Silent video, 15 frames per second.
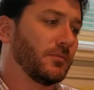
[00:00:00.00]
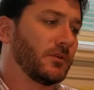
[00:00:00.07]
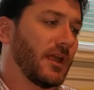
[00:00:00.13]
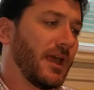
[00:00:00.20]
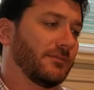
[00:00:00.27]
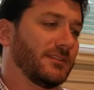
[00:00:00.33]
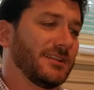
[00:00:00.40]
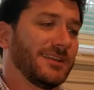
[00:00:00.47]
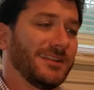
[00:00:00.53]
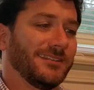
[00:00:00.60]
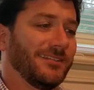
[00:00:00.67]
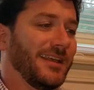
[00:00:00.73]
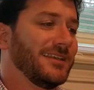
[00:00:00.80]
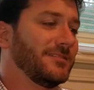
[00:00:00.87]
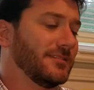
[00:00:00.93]
to have to get a
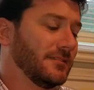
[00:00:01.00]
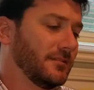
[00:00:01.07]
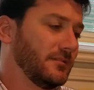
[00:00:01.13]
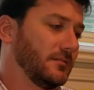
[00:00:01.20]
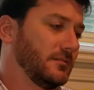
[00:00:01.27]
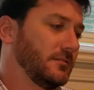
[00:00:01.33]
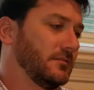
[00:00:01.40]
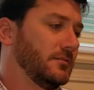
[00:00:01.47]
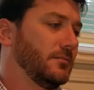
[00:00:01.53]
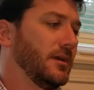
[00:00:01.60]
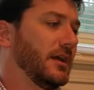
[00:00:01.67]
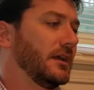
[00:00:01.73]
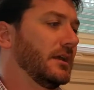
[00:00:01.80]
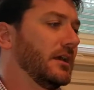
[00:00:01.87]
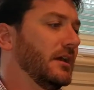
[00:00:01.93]
license to buy
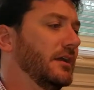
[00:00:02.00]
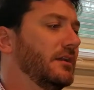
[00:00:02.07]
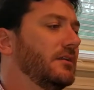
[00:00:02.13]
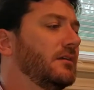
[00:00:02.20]
a gun.